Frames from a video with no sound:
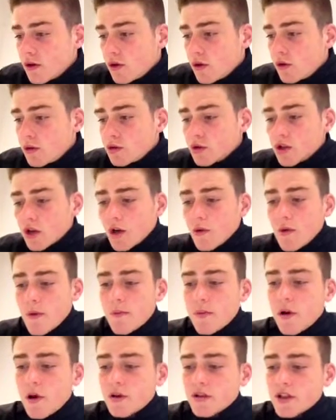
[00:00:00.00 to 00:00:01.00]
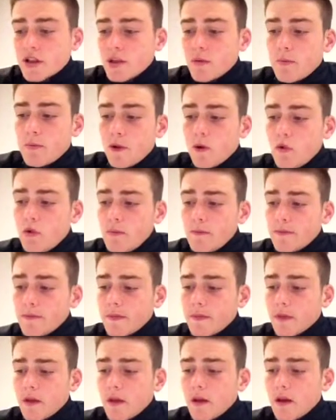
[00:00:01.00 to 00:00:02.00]
Also, when passing the ball,
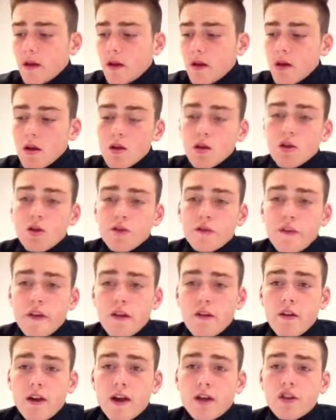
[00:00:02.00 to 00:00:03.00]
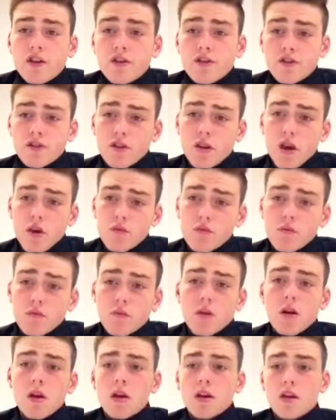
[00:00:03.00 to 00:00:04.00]
use variation, so
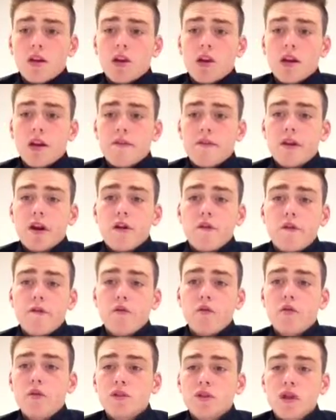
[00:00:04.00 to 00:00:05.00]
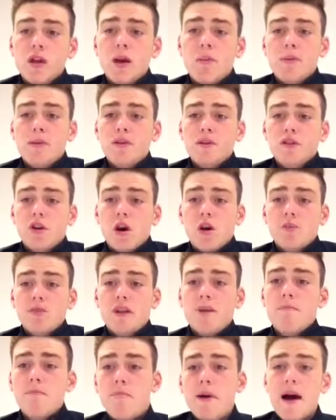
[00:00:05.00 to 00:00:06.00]
you could either go forwards a couple of times,
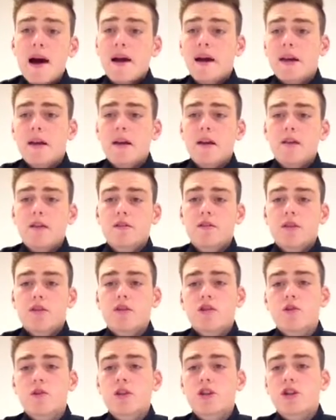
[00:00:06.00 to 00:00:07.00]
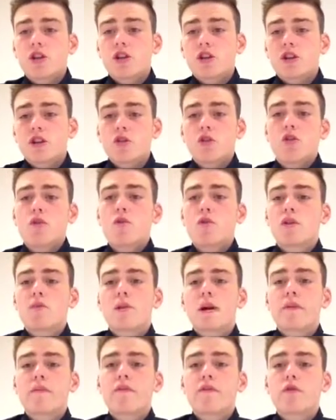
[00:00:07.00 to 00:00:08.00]
then back, so you're switching it, you're not always
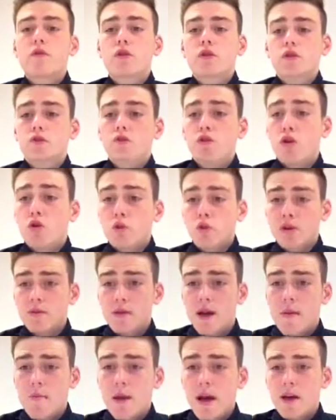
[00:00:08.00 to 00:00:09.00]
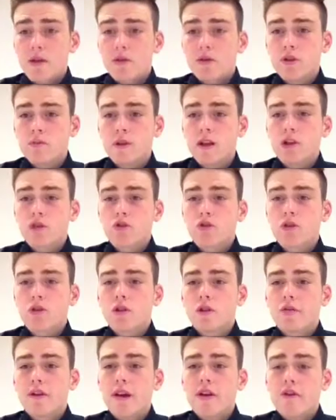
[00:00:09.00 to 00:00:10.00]
playing forwards or not always playing backwards, make sure
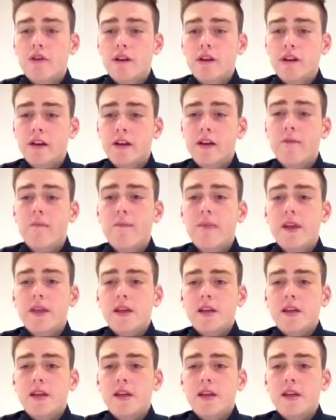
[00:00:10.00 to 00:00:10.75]
you're varying it.